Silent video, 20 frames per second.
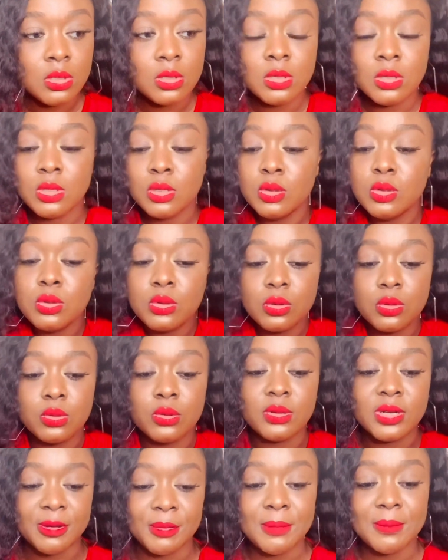Look good. I
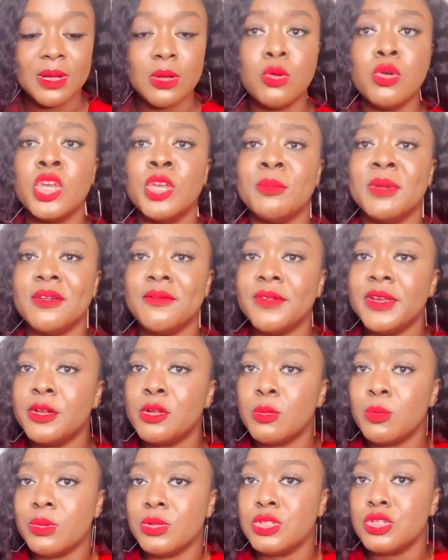remember hooking my friend up
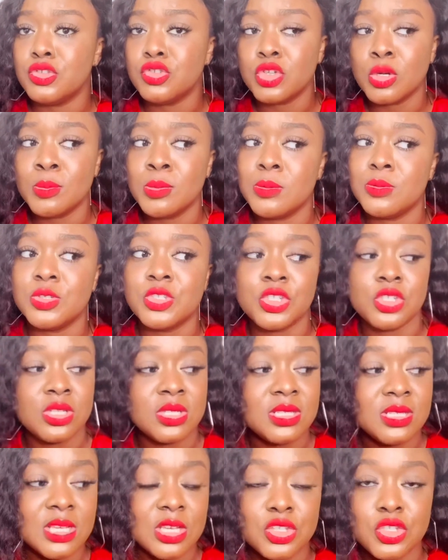with the job opportunity
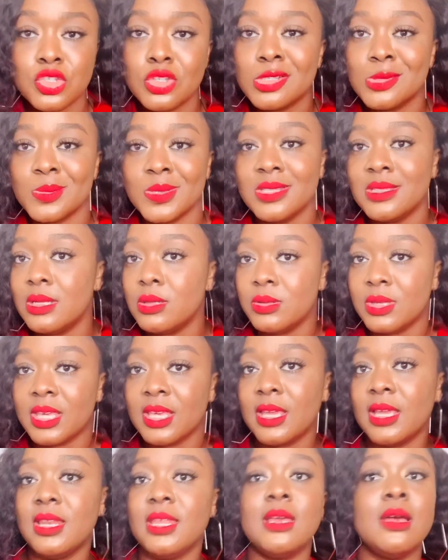and she just went there looking
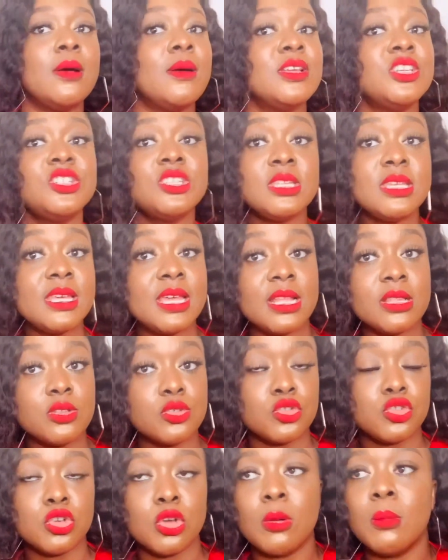anyhow and she didn't get the
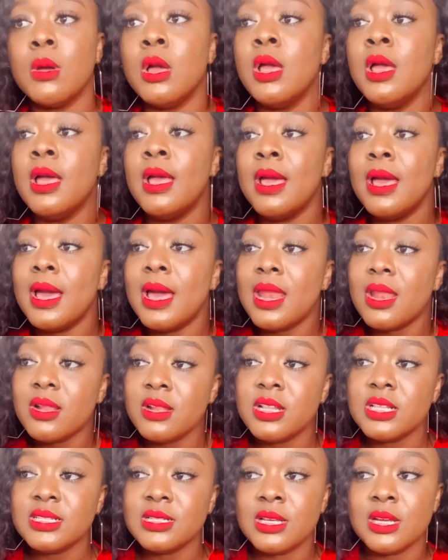job. And I
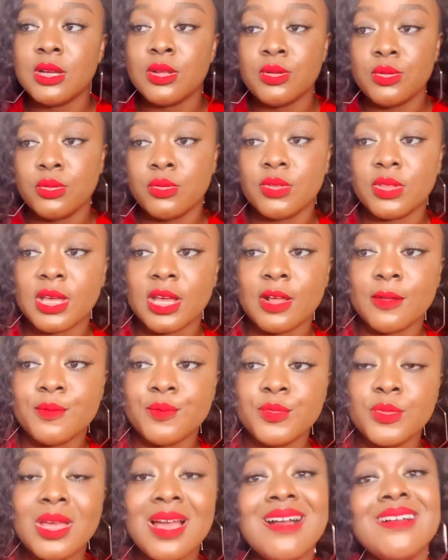letting her know that
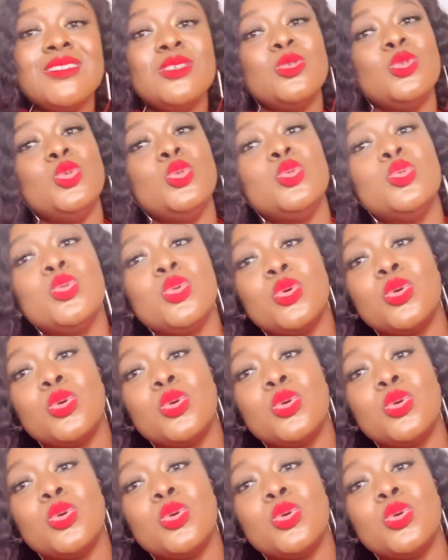how you look